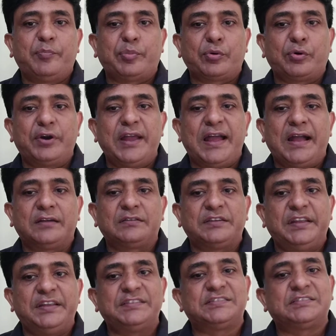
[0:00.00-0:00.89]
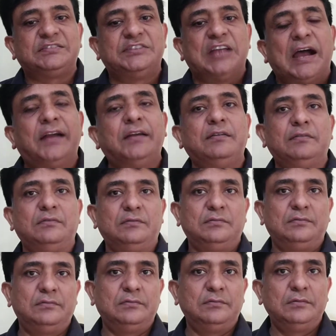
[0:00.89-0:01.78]
product is
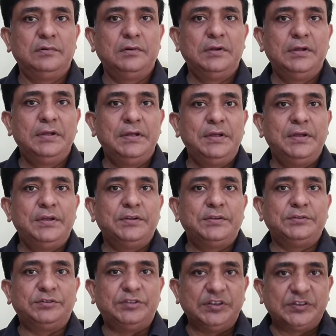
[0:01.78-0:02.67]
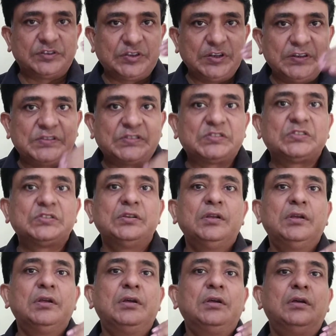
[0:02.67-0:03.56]
done, this is